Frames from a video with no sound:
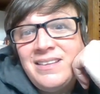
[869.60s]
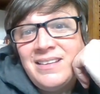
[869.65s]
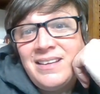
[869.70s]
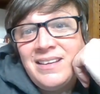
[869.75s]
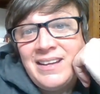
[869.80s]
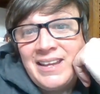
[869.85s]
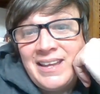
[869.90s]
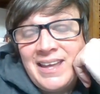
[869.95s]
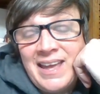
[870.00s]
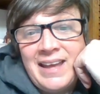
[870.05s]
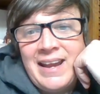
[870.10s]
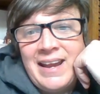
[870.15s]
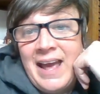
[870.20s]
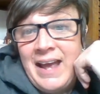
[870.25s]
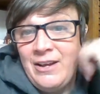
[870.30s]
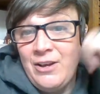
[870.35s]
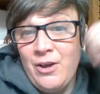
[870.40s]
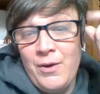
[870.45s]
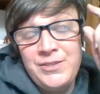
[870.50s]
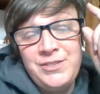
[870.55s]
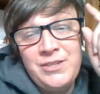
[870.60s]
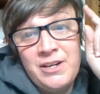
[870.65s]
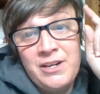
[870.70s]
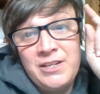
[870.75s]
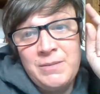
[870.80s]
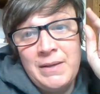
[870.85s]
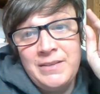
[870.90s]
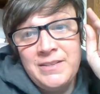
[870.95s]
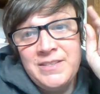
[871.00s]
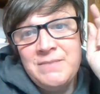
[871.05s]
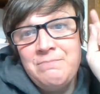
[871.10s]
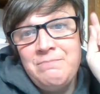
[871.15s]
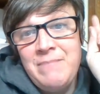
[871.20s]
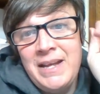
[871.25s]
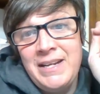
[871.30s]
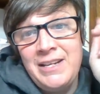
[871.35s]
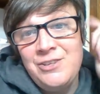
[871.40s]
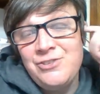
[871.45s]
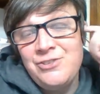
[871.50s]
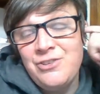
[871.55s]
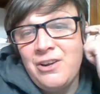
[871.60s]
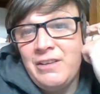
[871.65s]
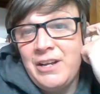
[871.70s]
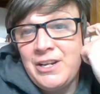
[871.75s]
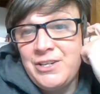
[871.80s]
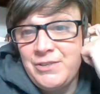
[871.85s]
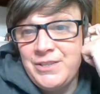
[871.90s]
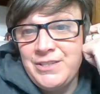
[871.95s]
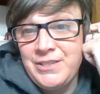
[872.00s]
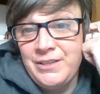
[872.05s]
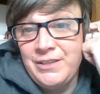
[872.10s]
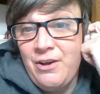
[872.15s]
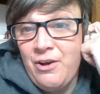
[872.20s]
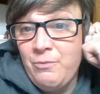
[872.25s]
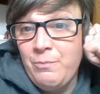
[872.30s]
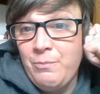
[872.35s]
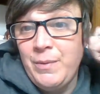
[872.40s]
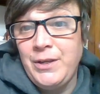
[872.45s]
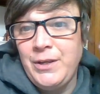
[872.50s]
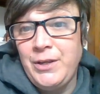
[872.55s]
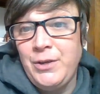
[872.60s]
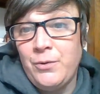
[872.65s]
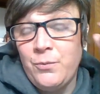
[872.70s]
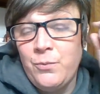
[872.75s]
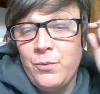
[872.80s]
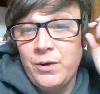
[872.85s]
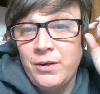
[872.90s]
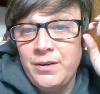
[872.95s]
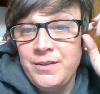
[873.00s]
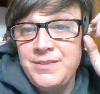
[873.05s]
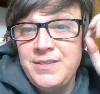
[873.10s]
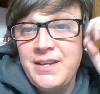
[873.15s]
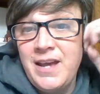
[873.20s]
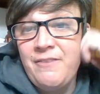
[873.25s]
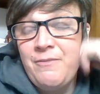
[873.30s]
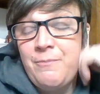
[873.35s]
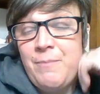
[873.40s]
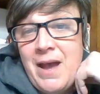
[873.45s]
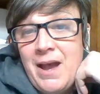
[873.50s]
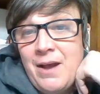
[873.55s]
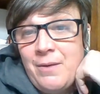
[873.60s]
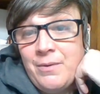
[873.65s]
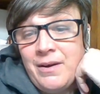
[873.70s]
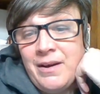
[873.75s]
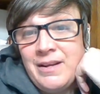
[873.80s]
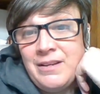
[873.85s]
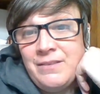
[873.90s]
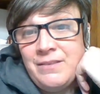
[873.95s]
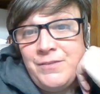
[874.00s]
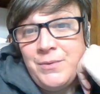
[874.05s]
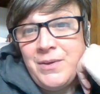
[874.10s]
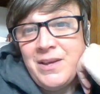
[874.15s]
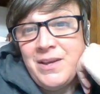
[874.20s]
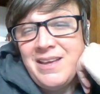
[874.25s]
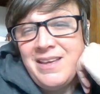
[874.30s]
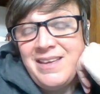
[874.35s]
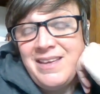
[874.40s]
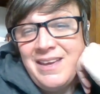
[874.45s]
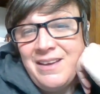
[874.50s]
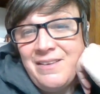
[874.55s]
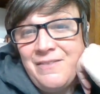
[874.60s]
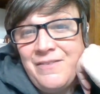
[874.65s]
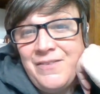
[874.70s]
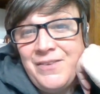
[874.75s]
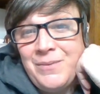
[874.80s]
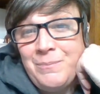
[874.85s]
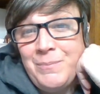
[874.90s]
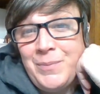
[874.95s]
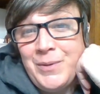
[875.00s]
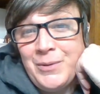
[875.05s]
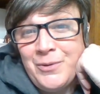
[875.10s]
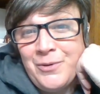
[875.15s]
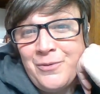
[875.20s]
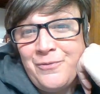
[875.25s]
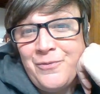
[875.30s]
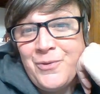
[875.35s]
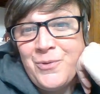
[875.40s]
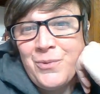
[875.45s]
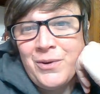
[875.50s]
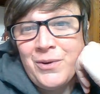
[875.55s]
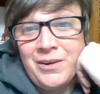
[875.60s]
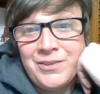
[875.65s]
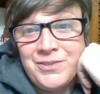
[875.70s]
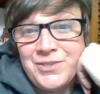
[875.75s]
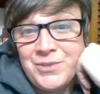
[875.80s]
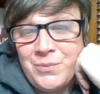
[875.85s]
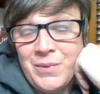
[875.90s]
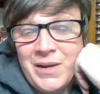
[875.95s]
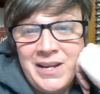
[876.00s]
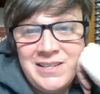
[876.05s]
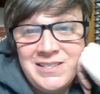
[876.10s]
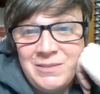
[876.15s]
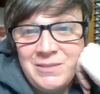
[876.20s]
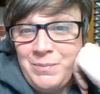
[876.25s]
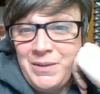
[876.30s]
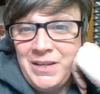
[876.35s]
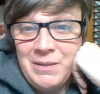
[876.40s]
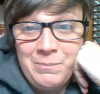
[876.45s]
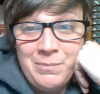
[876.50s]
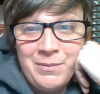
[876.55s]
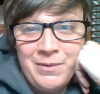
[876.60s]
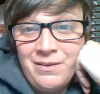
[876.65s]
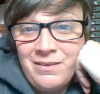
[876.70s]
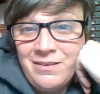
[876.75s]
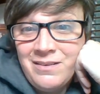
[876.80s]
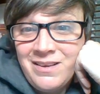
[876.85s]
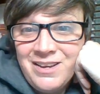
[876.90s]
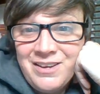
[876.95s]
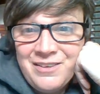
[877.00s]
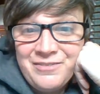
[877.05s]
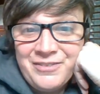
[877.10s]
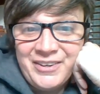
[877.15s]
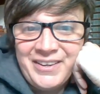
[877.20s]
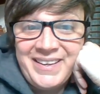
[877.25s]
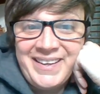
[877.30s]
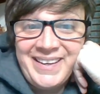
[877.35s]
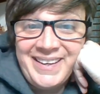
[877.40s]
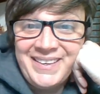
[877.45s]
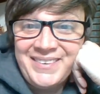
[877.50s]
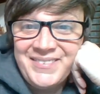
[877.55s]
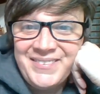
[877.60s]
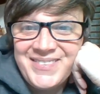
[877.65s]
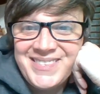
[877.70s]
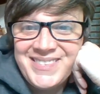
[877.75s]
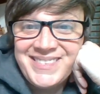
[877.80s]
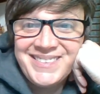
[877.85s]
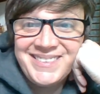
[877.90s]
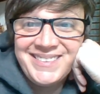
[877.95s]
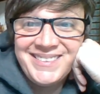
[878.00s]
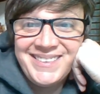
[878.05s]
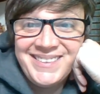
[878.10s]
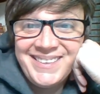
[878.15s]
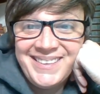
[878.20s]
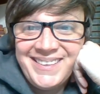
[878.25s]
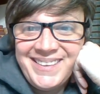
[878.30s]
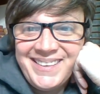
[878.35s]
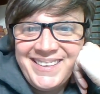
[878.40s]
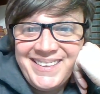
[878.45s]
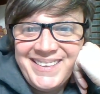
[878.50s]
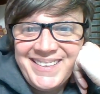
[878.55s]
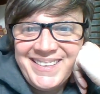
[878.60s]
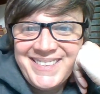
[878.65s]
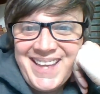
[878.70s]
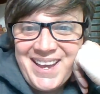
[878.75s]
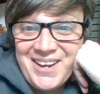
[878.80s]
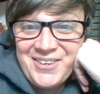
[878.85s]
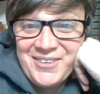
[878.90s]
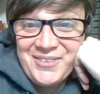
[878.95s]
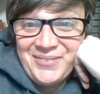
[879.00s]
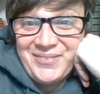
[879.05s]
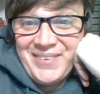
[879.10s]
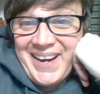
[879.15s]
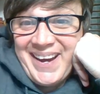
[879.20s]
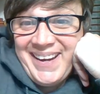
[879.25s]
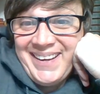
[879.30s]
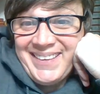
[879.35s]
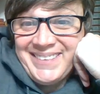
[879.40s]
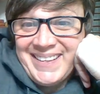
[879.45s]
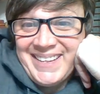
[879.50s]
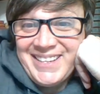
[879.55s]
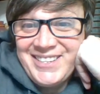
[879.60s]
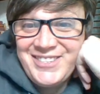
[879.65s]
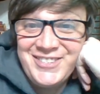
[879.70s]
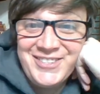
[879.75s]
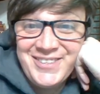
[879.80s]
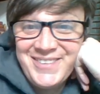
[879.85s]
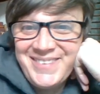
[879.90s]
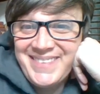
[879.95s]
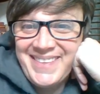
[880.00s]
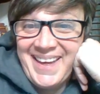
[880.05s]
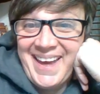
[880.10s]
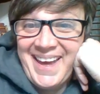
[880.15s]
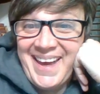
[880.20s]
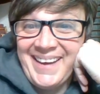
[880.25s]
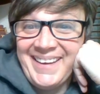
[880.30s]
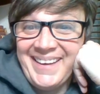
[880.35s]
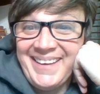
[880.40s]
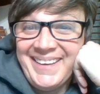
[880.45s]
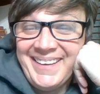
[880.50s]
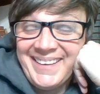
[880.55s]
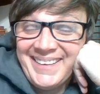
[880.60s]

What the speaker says: And again, I know I talked about this many journal entries ago, but your words have power, and if you can give beautiful words away to people for gifts, isn't that great? Like, do that.